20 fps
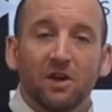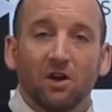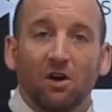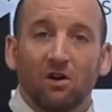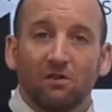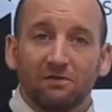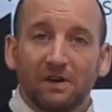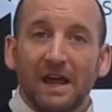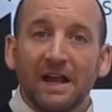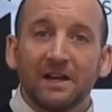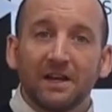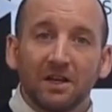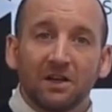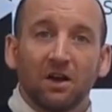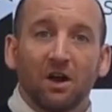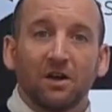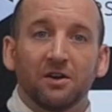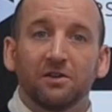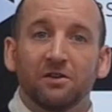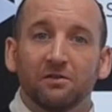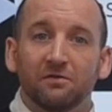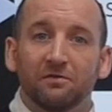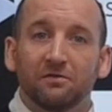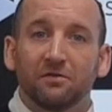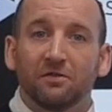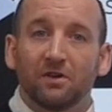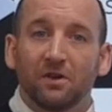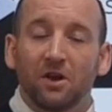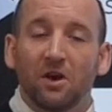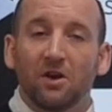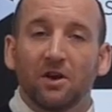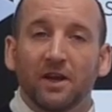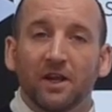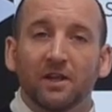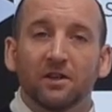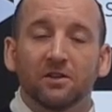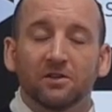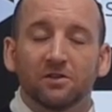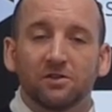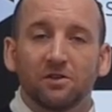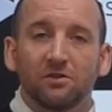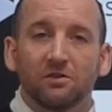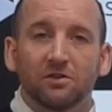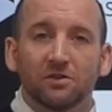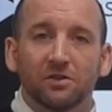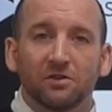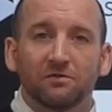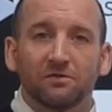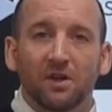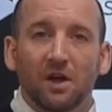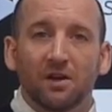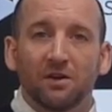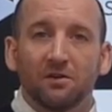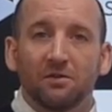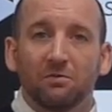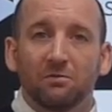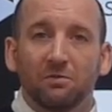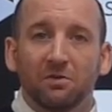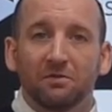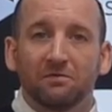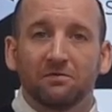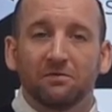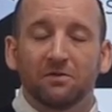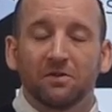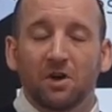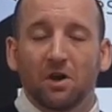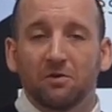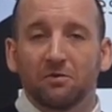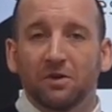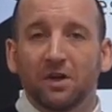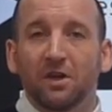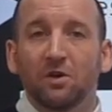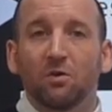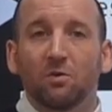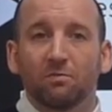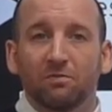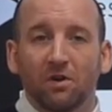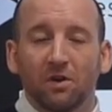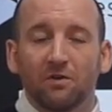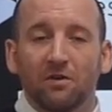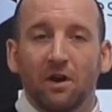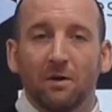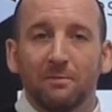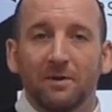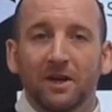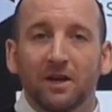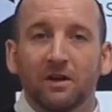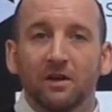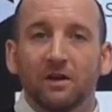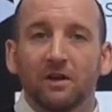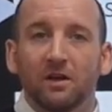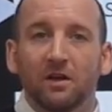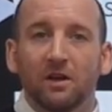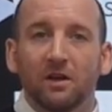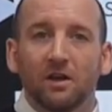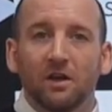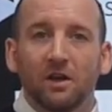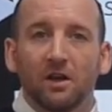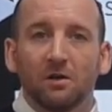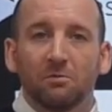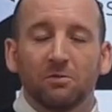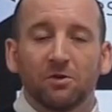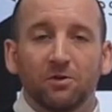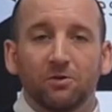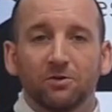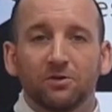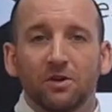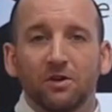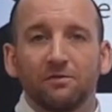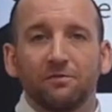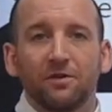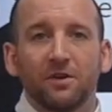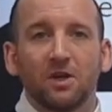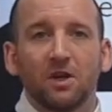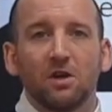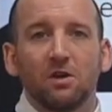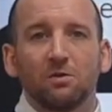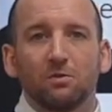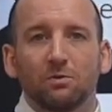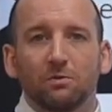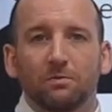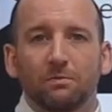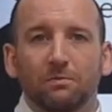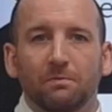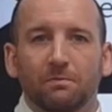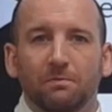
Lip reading: of any kind of learning that students have done with coding or programming, but also for you.